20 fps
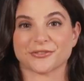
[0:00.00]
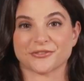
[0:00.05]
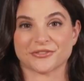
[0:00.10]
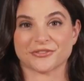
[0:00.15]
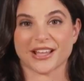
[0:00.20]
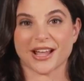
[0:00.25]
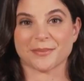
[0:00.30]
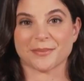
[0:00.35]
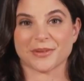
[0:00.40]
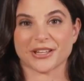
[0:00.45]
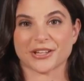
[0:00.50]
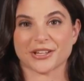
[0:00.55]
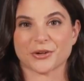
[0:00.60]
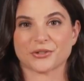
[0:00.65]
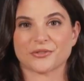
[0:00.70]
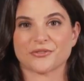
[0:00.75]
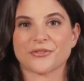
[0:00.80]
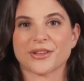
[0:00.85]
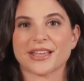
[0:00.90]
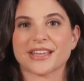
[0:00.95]
family,
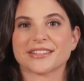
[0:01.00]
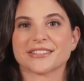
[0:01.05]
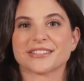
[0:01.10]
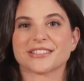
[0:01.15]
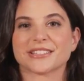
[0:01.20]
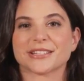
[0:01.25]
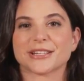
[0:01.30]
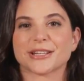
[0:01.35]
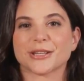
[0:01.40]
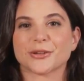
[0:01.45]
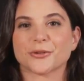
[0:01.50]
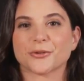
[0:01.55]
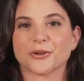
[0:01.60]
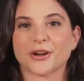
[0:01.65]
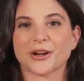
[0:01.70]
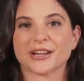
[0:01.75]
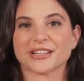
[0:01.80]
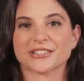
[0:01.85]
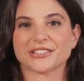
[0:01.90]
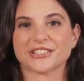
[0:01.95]
or friends,
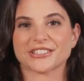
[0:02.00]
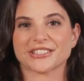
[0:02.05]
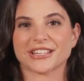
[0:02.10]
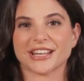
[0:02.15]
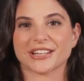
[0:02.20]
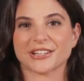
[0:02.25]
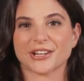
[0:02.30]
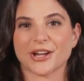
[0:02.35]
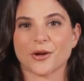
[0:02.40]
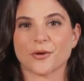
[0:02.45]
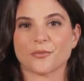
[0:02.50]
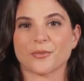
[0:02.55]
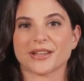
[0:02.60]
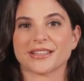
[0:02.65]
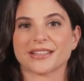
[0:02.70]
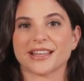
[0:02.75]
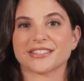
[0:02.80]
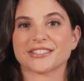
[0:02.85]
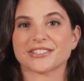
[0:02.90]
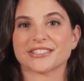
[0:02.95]
learning to say no
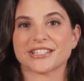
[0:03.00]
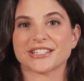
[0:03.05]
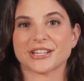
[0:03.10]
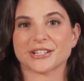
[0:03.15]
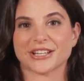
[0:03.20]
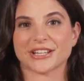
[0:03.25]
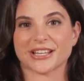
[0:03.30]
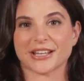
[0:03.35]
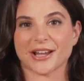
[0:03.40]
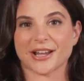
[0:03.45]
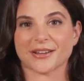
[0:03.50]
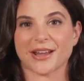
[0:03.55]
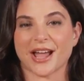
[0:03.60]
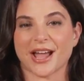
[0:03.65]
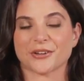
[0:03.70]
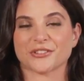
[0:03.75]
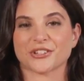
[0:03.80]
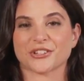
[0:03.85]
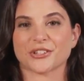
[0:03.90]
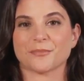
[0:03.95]
when necessary
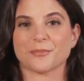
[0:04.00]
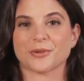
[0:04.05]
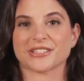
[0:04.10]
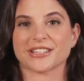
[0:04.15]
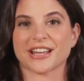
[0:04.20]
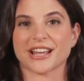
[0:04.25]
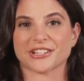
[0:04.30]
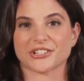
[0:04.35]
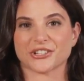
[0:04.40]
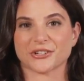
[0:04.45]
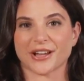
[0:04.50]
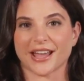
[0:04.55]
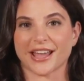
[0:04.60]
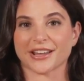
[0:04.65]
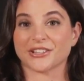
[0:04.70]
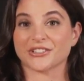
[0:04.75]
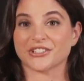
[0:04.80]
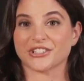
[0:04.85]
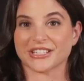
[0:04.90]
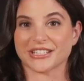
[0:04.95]
allows you to protect your
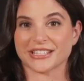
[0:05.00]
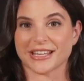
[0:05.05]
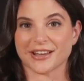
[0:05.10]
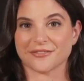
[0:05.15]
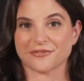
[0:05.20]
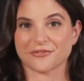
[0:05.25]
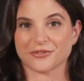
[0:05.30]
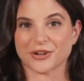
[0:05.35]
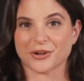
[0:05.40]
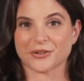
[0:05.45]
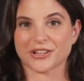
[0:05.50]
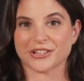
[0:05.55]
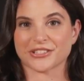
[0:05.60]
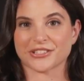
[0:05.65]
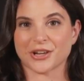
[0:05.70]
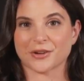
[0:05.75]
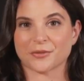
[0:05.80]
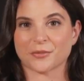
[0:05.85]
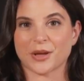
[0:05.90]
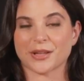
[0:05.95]
energy and focus
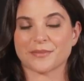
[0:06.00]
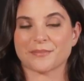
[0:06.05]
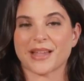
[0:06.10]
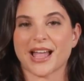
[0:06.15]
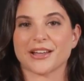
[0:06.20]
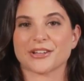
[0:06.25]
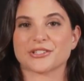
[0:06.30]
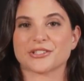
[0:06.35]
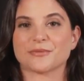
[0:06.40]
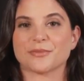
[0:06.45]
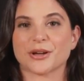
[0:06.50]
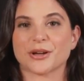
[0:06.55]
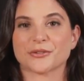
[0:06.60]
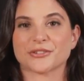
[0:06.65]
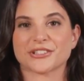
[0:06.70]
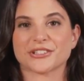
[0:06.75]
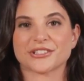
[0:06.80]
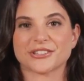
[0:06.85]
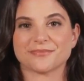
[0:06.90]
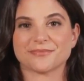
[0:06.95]
on what matters
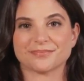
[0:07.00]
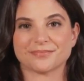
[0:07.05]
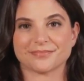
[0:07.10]
most.